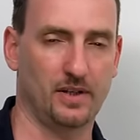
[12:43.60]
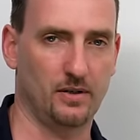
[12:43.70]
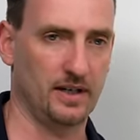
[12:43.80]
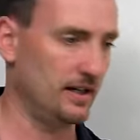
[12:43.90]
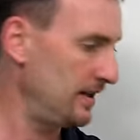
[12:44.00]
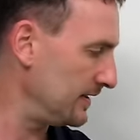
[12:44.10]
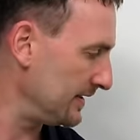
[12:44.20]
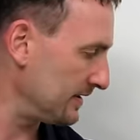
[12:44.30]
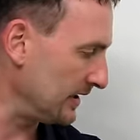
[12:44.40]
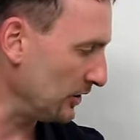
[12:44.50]
Okay,
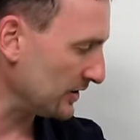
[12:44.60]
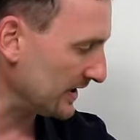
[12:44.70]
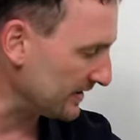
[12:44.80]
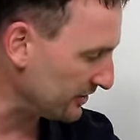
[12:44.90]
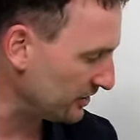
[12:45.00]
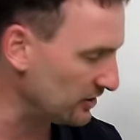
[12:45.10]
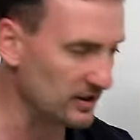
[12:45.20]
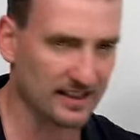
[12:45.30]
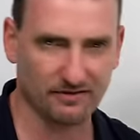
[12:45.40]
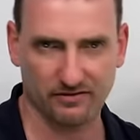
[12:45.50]
this, it looks like a
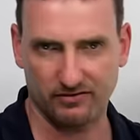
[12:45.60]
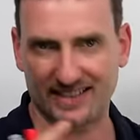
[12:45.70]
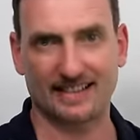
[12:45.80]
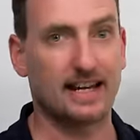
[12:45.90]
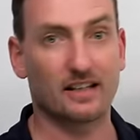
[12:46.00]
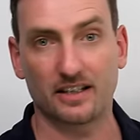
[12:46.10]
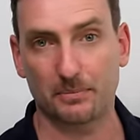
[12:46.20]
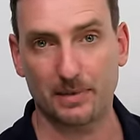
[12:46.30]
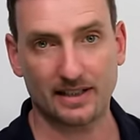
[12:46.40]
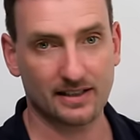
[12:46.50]
circle, like a
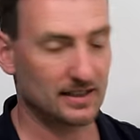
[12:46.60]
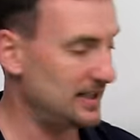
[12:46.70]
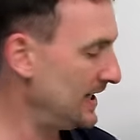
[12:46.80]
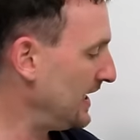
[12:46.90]
recycling button,